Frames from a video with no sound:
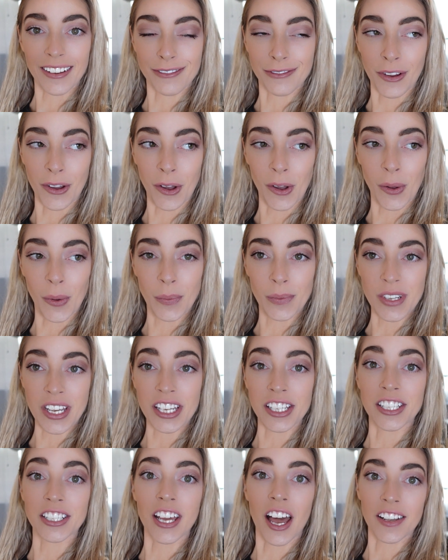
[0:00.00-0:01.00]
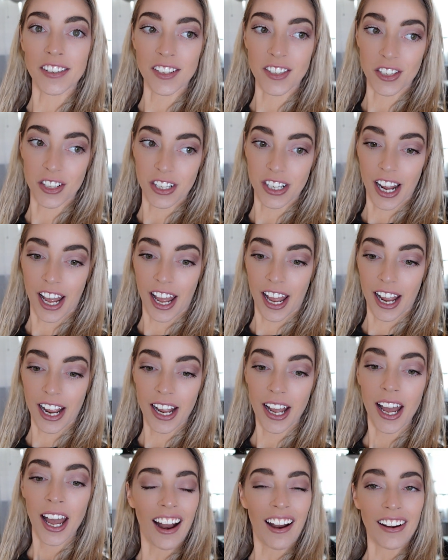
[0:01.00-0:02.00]
filmed
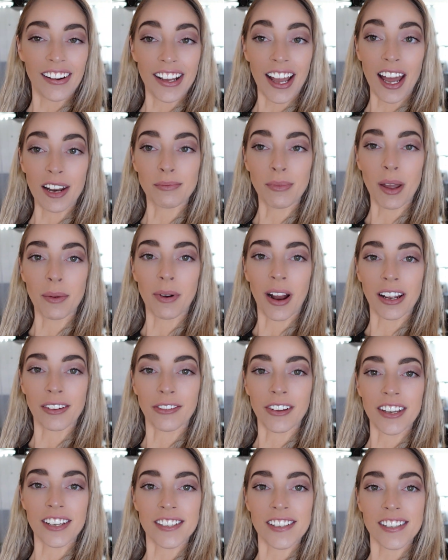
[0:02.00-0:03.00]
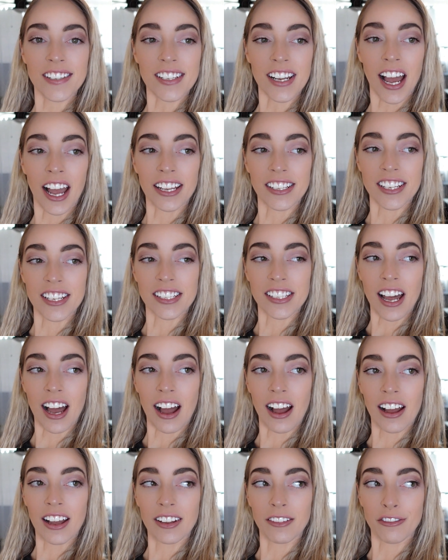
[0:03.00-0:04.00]
yesterday. I already had my breakfast. I did
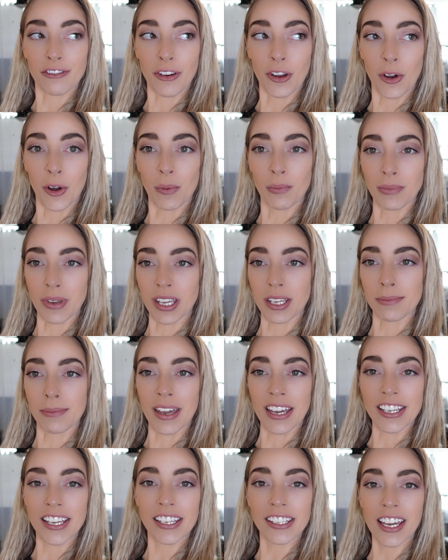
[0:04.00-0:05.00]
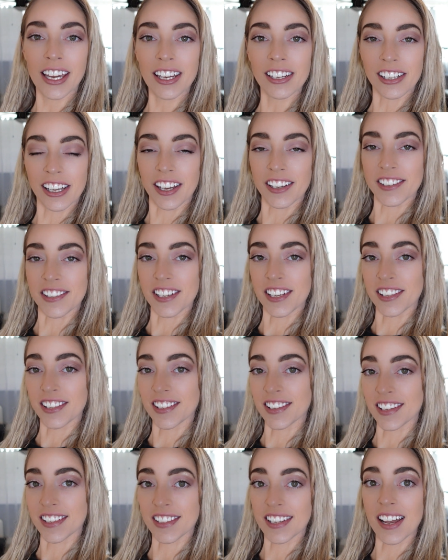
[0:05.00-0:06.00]
not film me making it because it's
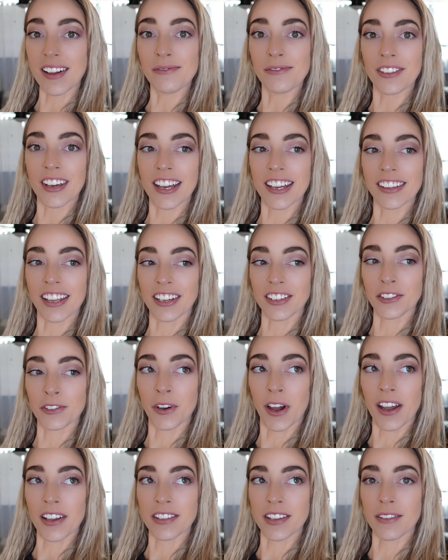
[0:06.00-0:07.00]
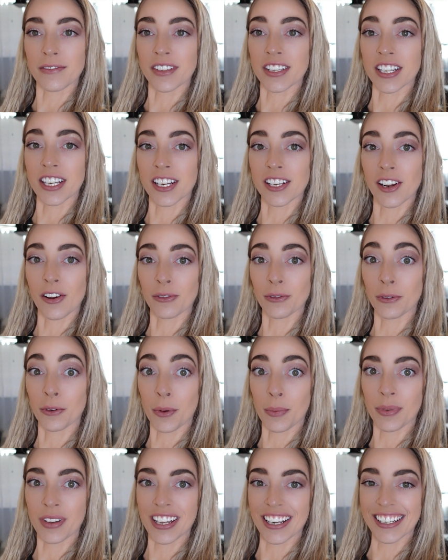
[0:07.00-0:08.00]
the same thing that you guys have seen
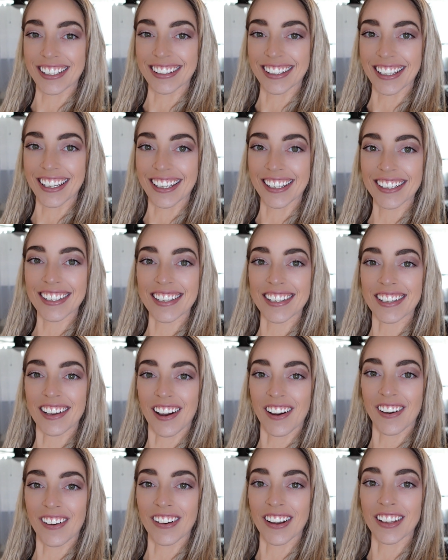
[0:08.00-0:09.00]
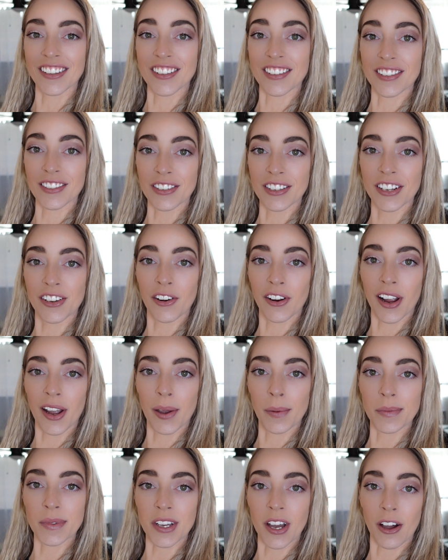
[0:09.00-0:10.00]
repeatedly. So it's 30
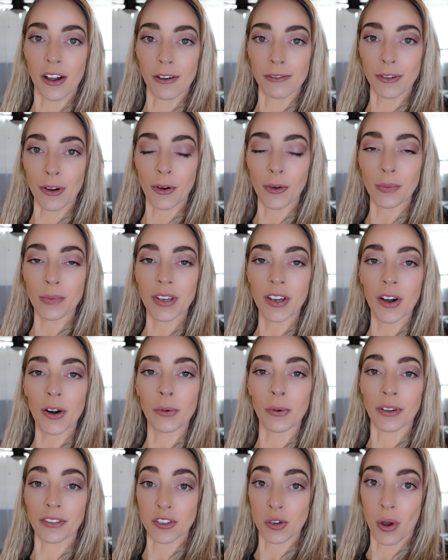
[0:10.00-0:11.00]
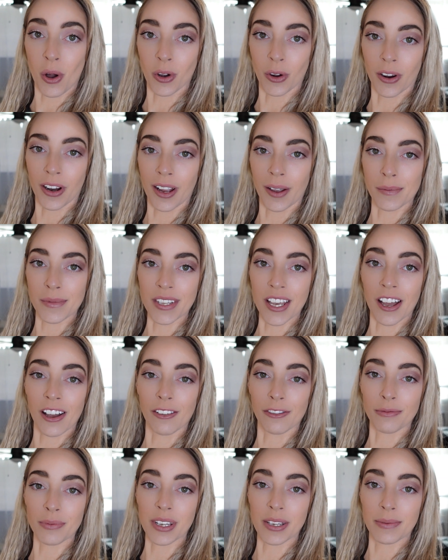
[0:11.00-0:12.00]
grams of oatmeal with 12 grams of
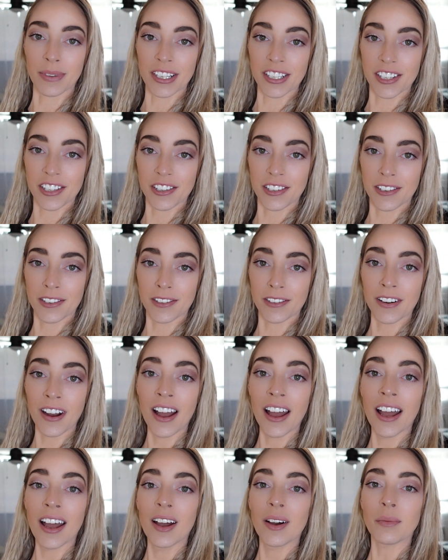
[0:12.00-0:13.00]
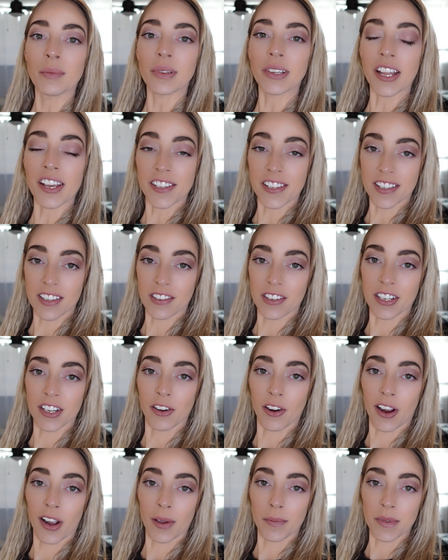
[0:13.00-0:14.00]
PB2 plus 30
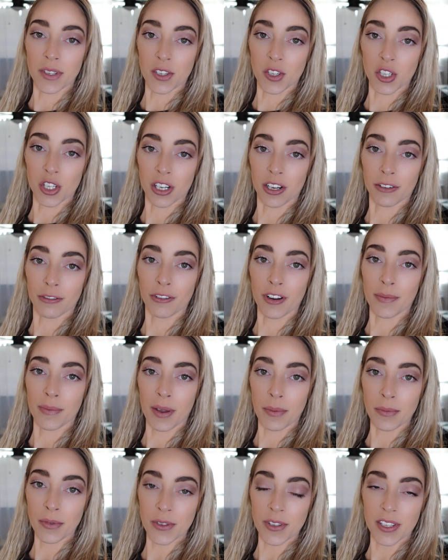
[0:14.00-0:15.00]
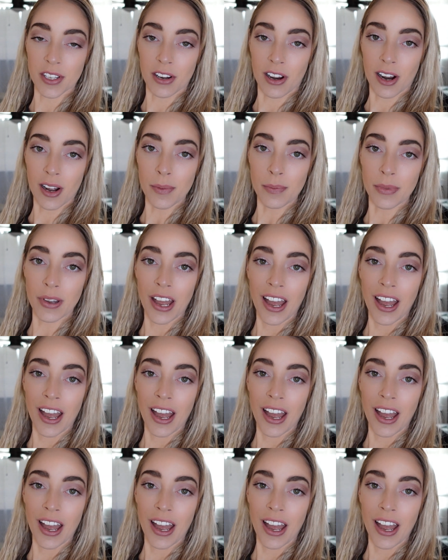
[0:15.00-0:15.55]
grams of sugar-free maple syrup.